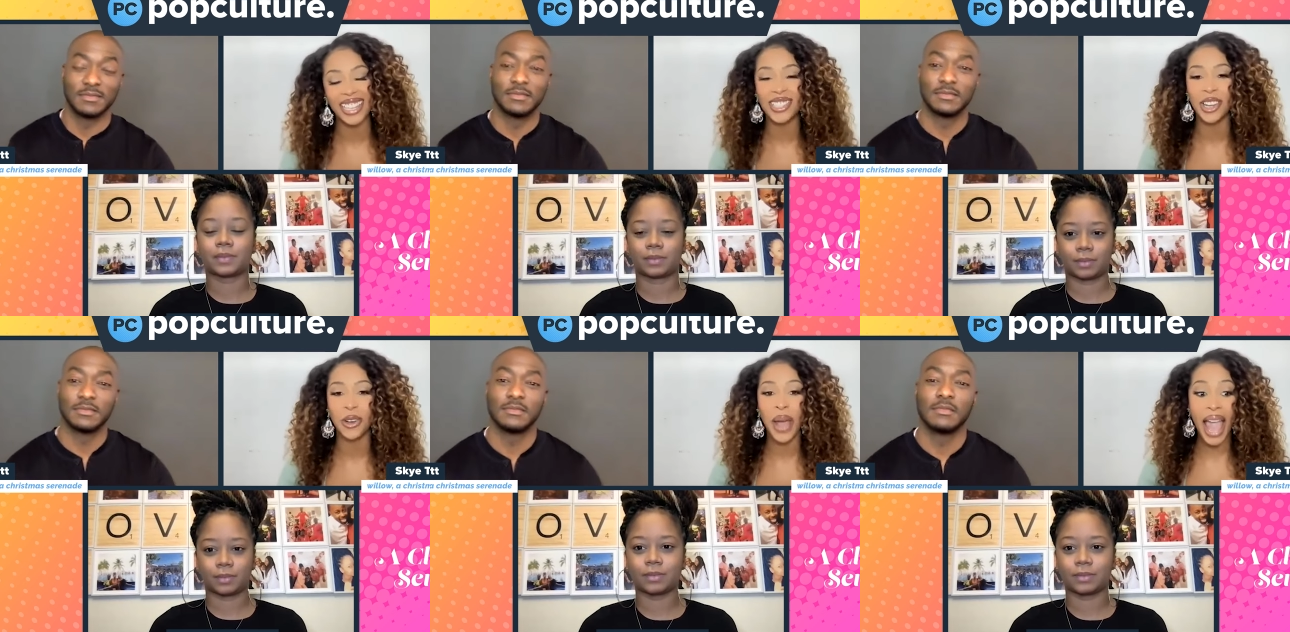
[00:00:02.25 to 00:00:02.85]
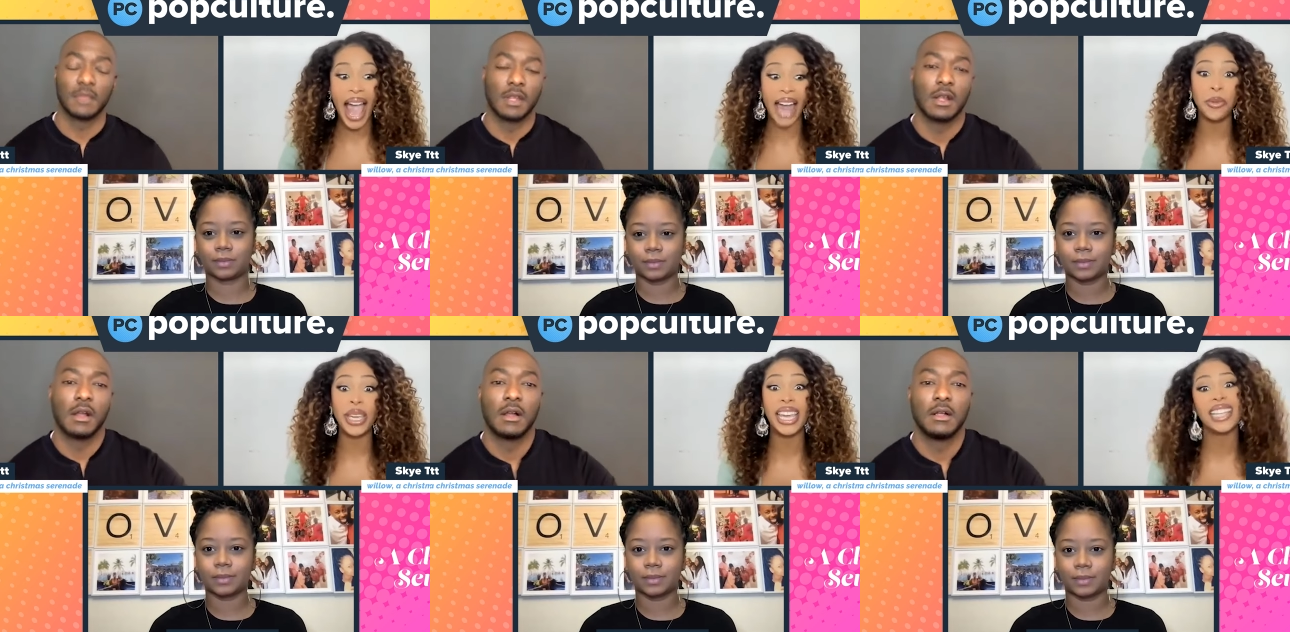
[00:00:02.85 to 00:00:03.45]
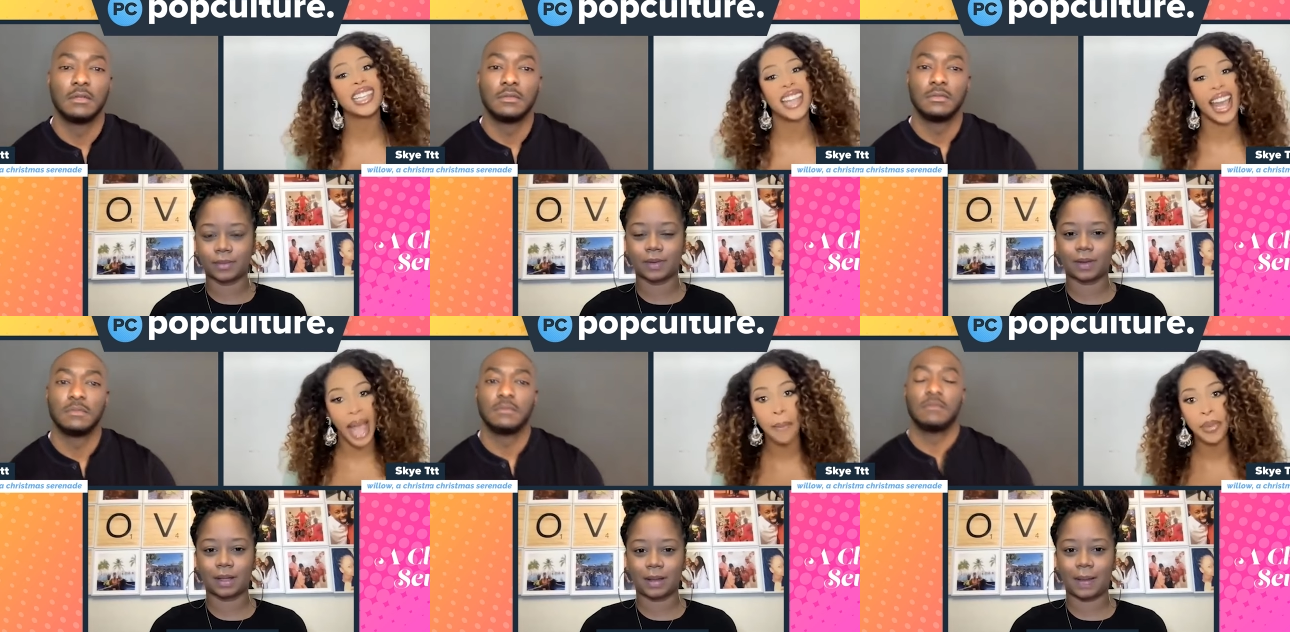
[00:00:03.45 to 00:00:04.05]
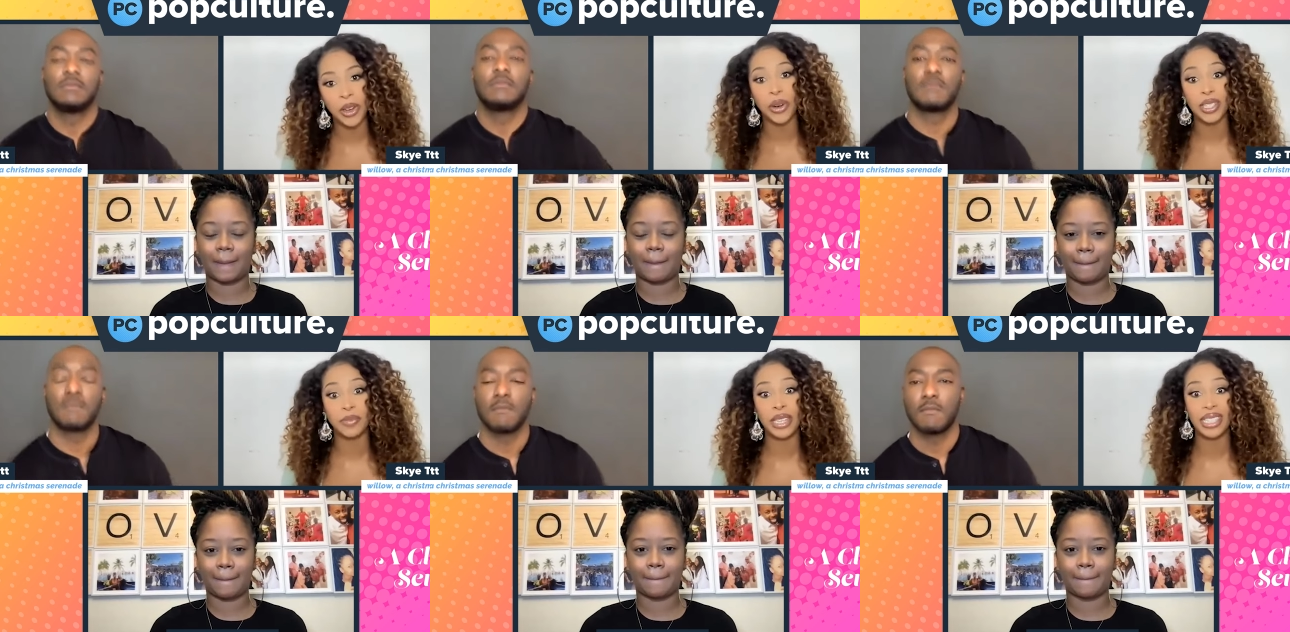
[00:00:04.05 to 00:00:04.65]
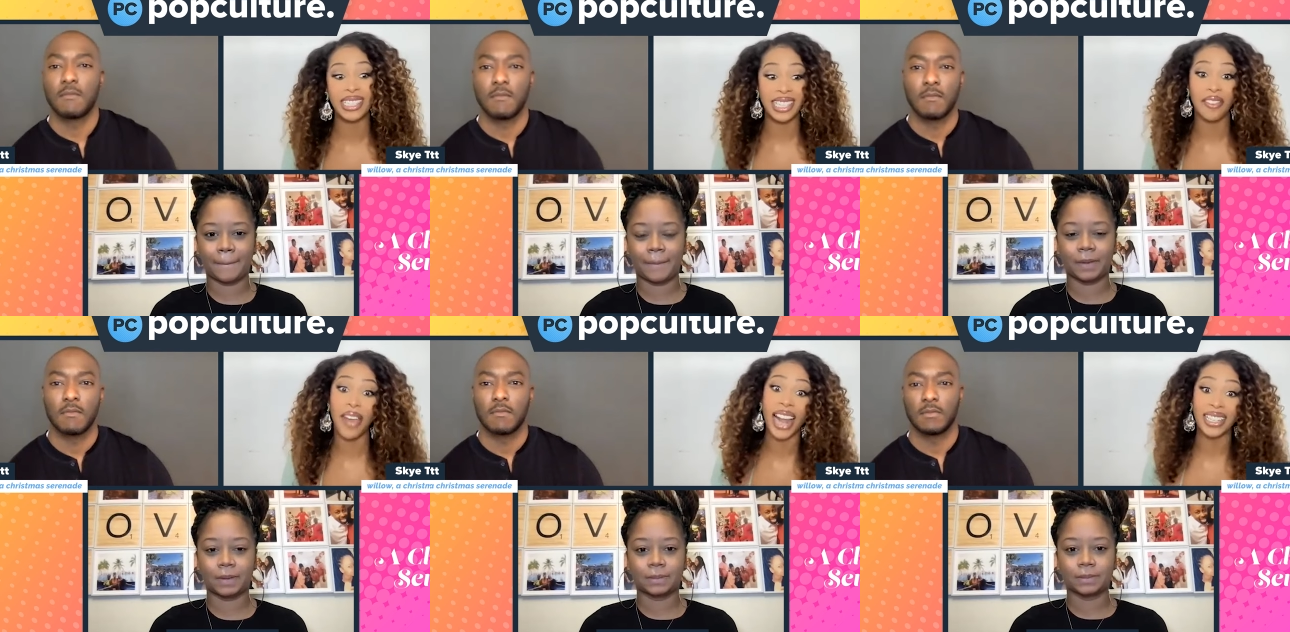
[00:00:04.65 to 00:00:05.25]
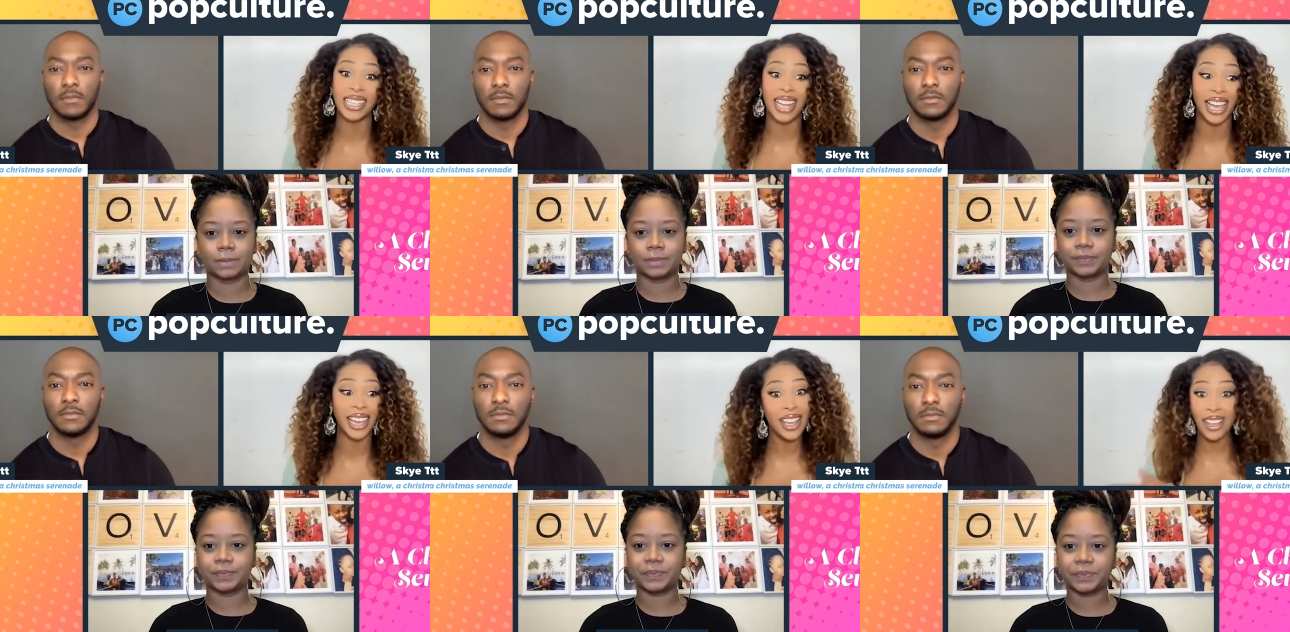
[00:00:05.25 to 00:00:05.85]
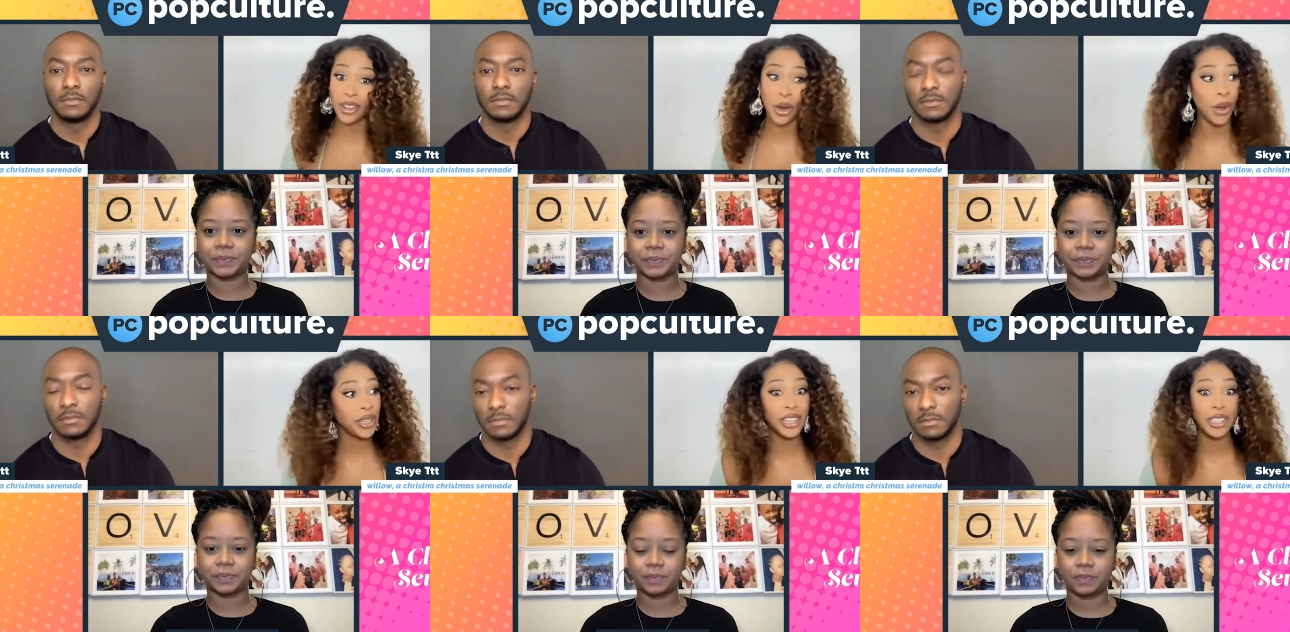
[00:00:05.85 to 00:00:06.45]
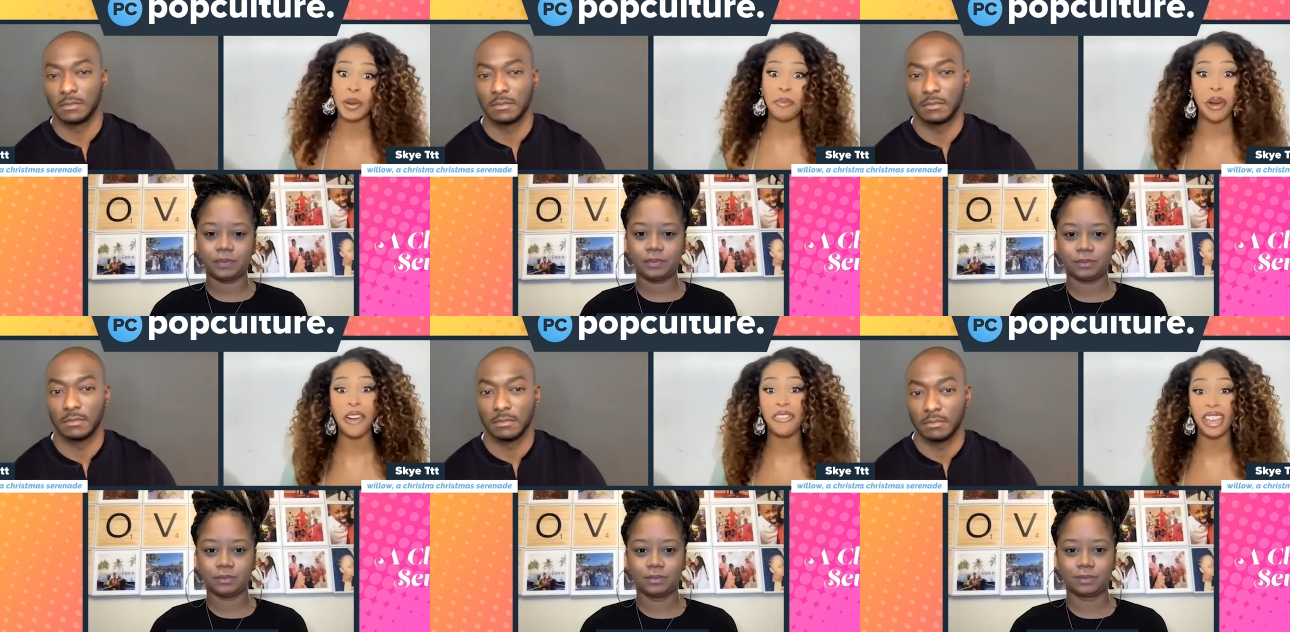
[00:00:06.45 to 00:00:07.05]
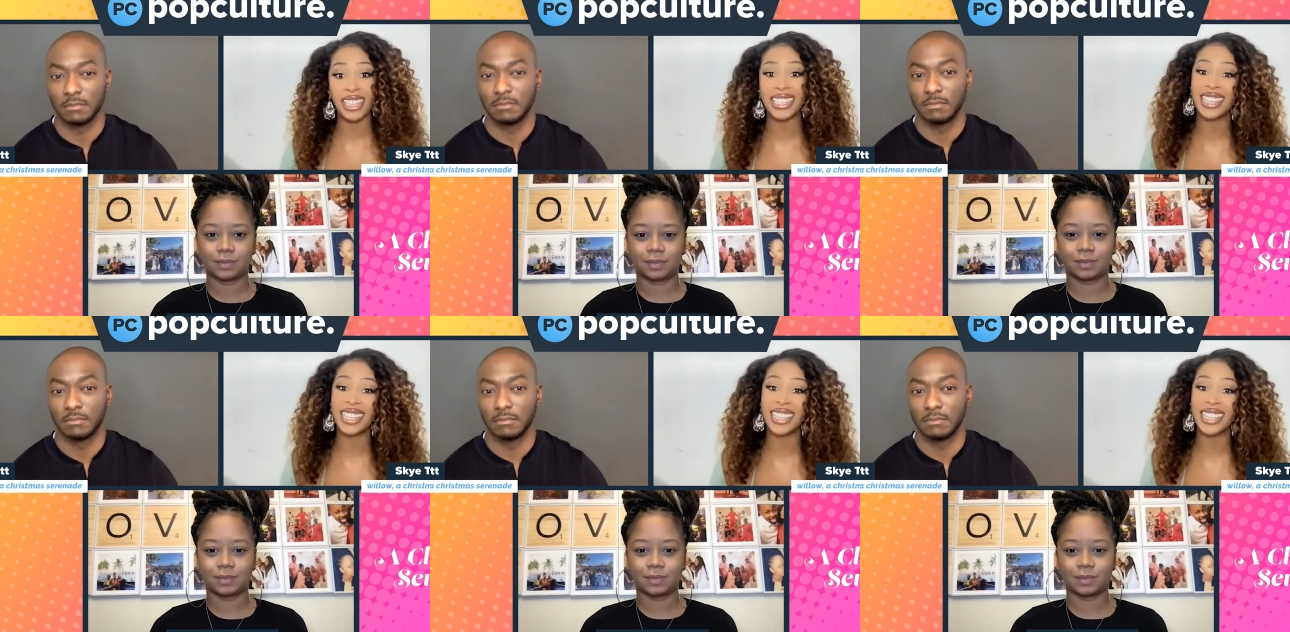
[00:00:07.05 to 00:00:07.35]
Speaker 1: And so how do we get to that happy Christmas instead of acting like the whole year's been perfect?